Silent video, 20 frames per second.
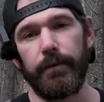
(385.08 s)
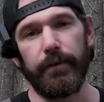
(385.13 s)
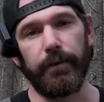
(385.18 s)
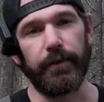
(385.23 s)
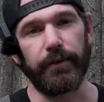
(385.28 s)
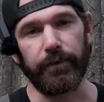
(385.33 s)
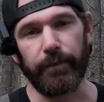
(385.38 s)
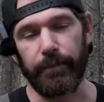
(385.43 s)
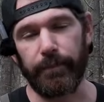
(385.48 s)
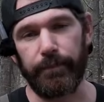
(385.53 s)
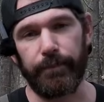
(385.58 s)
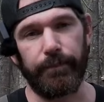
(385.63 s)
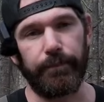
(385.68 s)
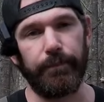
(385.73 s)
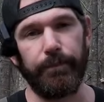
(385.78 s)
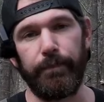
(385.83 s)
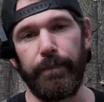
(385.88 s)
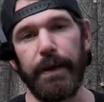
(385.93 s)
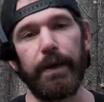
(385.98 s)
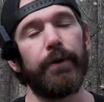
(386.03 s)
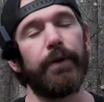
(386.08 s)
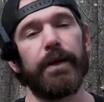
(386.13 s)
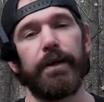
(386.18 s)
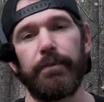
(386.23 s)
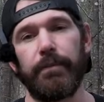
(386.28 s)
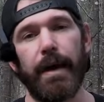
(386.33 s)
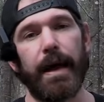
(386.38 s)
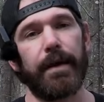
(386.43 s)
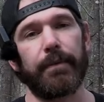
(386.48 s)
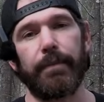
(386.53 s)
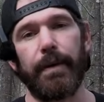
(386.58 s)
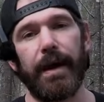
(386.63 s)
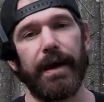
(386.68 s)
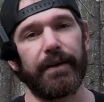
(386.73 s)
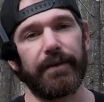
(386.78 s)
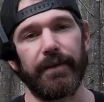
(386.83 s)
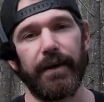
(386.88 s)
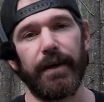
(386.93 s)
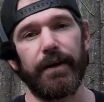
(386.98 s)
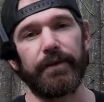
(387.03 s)
There's a billion
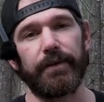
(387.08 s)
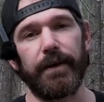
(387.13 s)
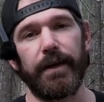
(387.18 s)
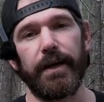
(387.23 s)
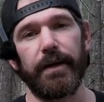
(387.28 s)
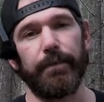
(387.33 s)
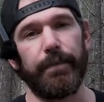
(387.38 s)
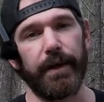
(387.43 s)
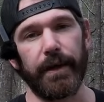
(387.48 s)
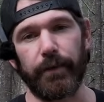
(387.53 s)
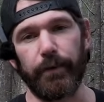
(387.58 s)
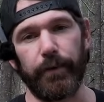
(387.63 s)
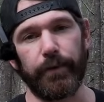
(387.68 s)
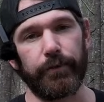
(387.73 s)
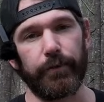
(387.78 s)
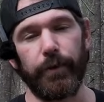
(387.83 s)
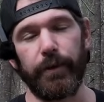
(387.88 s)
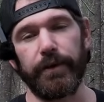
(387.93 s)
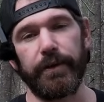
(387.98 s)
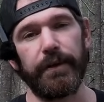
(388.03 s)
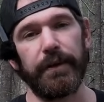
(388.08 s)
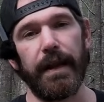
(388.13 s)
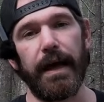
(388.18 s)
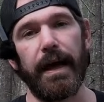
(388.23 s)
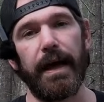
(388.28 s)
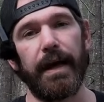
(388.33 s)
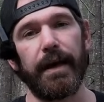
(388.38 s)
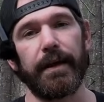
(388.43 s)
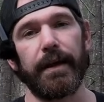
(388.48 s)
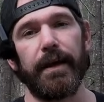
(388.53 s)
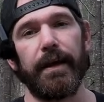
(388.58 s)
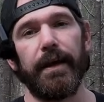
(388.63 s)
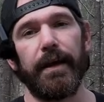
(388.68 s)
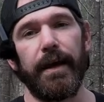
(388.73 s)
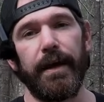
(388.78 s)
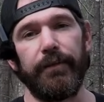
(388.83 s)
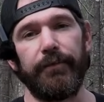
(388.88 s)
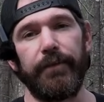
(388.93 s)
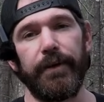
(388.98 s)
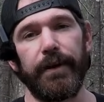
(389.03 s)
backpacks out there. Pick which one you like
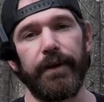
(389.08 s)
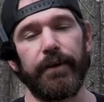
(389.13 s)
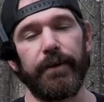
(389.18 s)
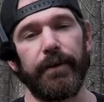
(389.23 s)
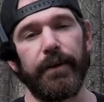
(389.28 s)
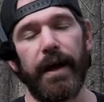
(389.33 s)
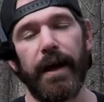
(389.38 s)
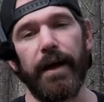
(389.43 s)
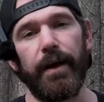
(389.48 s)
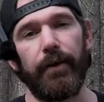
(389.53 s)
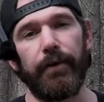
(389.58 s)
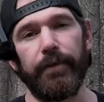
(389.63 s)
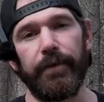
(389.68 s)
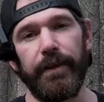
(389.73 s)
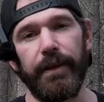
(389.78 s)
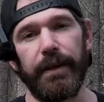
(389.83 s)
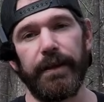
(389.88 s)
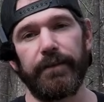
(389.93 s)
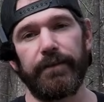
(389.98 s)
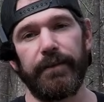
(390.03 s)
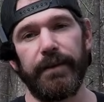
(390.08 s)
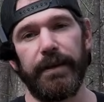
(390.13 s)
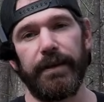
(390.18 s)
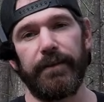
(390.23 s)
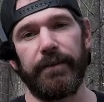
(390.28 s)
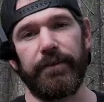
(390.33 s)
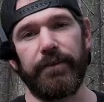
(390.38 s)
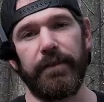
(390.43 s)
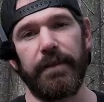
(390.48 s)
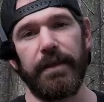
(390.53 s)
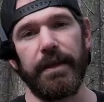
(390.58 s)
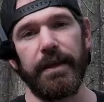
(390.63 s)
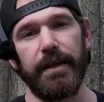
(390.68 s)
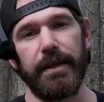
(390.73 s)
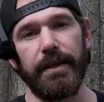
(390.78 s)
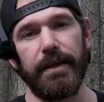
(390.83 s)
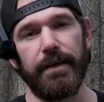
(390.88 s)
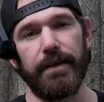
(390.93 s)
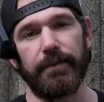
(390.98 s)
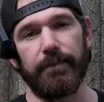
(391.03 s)
and figure it out. This is
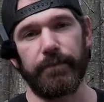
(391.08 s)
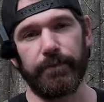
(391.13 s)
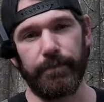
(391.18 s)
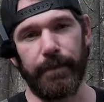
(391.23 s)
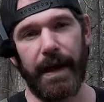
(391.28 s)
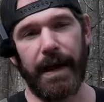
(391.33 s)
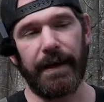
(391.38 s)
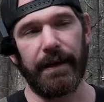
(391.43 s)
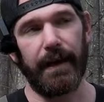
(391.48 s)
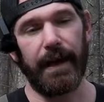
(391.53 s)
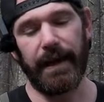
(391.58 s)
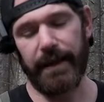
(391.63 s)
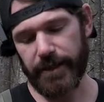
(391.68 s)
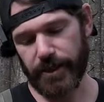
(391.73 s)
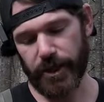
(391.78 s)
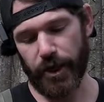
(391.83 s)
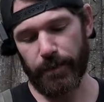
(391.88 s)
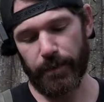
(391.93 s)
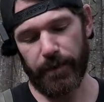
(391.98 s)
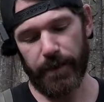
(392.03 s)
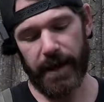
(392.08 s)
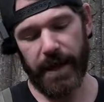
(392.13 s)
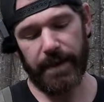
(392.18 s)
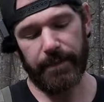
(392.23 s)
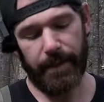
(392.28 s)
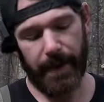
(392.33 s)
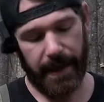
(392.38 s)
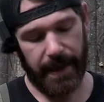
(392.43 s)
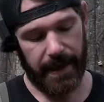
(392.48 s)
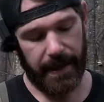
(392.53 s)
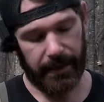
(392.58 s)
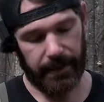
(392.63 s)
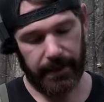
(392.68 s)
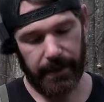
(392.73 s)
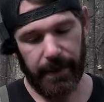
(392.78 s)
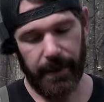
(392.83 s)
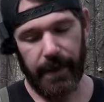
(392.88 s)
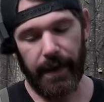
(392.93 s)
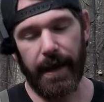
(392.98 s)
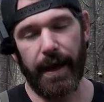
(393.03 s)
the Badlands Super Day pack.
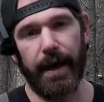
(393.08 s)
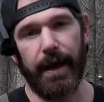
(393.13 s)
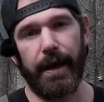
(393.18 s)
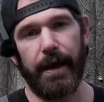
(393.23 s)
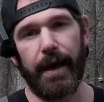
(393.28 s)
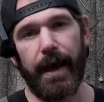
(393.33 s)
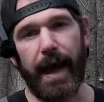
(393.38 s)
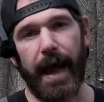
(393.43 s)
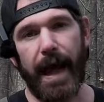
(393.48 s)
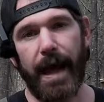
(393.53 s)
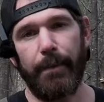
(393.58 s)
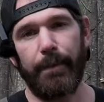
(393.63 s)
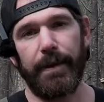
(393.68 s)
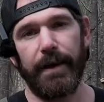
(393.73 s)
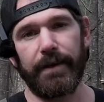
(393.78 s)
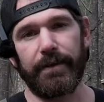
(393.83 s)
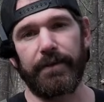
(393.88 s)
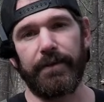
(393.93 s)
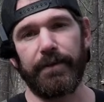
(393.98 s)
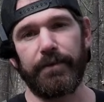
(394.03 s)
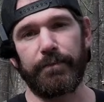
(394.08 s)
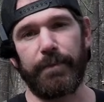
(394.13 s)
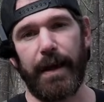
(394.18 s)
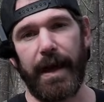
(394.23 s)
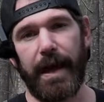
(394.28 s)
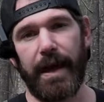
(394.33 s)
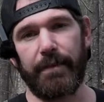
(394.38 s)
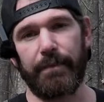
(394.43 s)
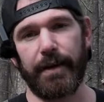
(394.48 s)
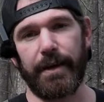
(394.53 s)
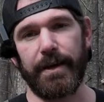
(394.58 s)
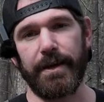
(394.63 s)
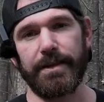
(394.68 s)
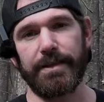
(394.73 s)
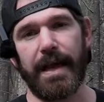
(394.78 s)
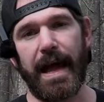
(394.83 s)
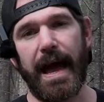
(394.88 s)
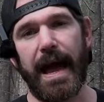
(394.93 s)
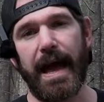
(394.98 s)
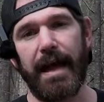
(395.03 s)
I picked this pack
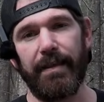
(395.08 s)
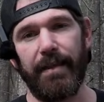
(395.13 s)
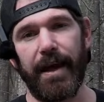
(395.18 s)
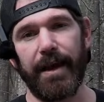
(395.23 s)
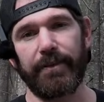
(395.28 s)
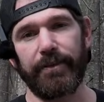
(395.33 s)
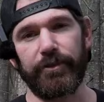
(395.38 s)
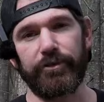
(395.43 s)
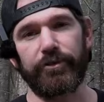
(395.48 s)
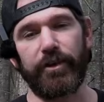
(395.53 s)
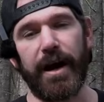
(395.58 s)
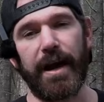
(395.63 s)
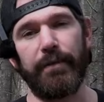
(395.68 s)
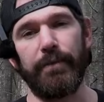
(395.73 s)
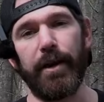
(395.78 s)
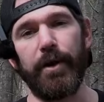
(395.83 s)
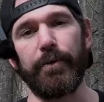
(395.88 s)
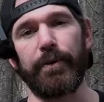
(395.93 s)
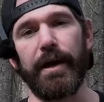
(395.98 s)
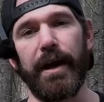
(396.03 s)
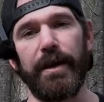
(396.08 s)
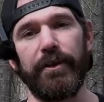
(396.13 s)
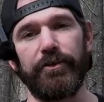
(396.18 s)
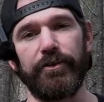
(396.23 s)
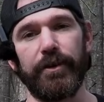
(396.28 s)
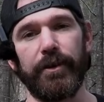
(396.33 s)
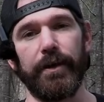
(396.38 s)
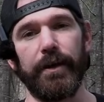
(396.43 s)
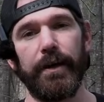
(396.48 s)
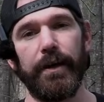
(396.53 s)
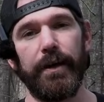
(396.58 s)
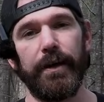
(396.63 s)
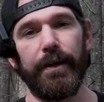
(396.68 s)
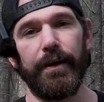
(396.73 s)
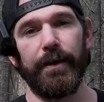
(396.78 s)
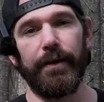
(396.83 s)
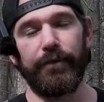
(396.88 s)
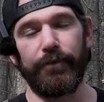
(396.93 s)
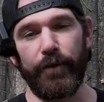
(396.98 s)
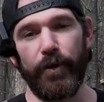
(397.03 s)
because I like the strap location
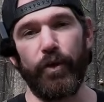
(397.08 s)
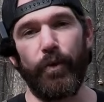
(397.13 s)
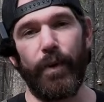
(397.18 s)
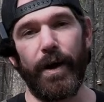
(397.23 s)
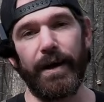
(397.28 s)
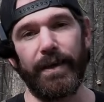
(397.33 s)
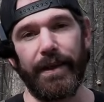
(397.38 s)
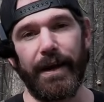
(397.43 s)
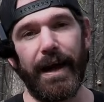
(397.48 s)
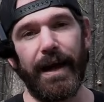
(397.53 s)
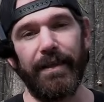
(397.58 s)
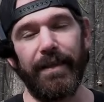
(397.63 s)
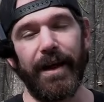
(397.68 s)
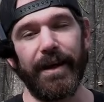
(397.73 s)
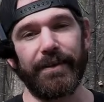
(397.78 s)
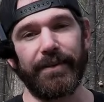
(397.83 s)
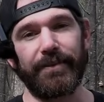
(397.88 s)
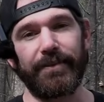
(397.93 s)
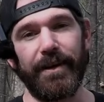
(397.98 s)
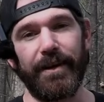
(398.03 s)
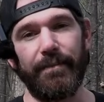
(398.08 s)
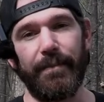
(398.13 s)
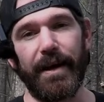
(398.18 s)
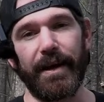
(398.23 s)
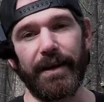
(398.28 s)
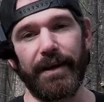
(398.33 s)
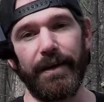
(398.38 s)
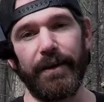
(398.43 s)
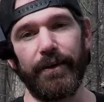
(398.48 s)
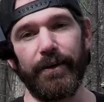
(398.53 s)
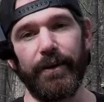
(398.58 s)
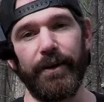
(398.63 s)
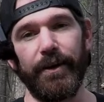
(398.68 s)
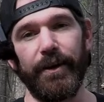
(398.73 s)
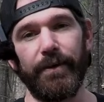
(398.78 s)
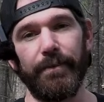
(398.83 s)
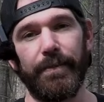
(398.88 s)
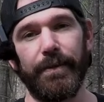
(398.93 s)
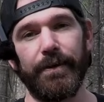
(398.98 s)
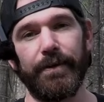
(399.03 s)
for the way that I like to set my gear
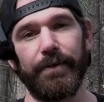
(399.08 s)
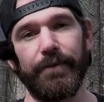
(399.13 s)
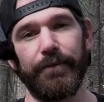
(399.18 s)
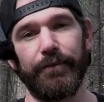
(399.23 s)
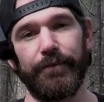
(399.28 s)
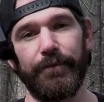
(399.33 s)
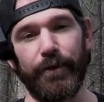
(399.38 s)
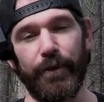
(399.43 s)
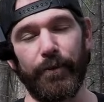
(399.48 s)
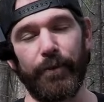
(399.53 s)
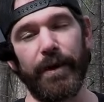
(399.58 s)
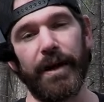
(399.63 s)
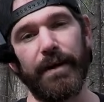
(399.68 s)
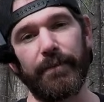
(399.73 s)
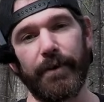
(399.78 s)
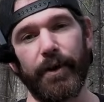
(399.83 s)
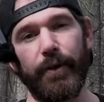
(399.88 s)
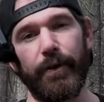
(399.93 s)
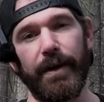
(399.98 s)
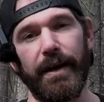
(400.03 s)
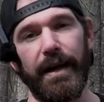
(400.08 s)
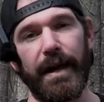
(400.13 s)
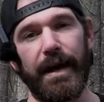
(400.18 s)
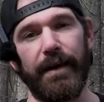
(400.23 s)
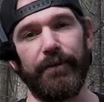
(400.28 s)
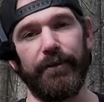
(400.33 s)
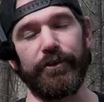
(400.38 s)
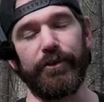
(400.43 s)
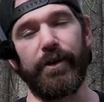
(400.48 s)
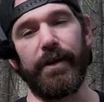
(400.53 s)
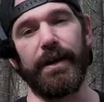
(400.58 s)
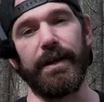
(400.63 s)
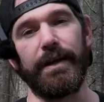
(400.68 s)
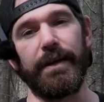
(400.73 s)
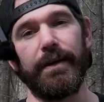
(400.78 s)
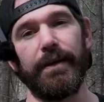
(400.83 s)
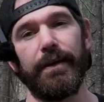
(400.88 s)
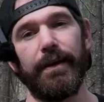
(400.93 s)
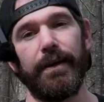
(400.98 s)
up for when I'm going in and out of a tree.